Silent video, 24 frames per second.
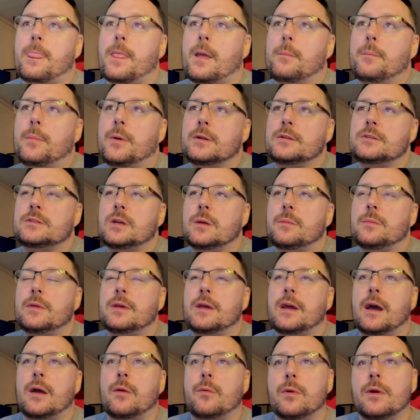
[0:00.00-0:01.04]
But something
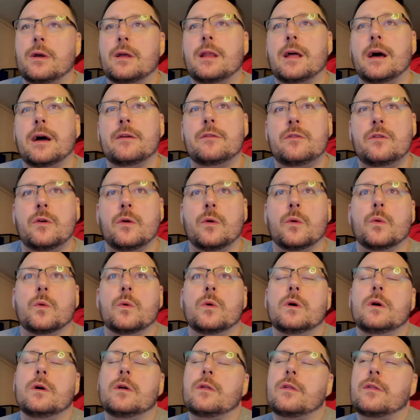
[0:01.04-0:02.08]
I realized too,
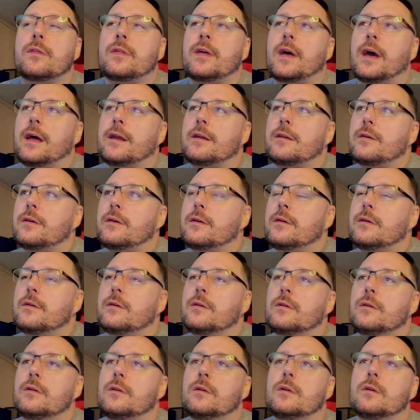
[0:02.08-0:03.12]
that
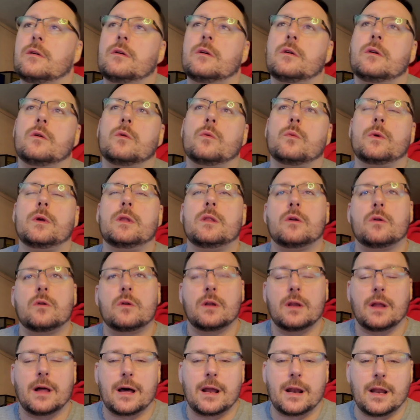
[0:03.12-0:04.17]
we learn a
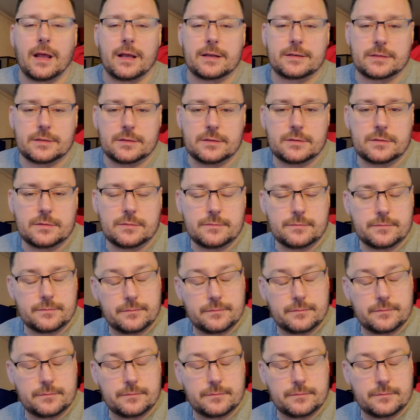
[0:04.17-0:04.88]
lot of lessons.